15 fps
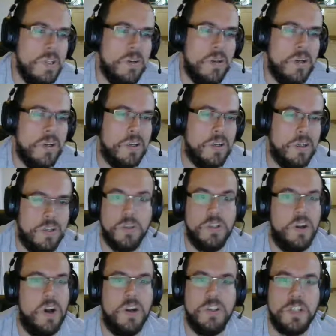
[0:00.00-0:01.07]
loads
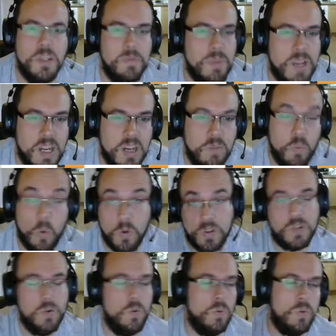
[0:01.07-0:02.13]
of RGB, water
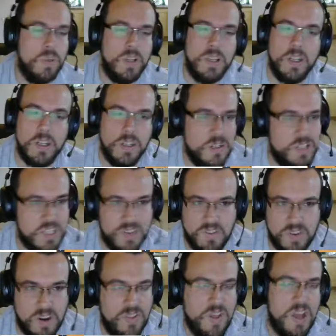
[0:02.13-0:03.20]
cooling, and stuff
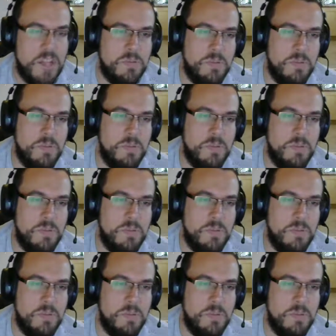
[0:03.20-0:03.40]
like that.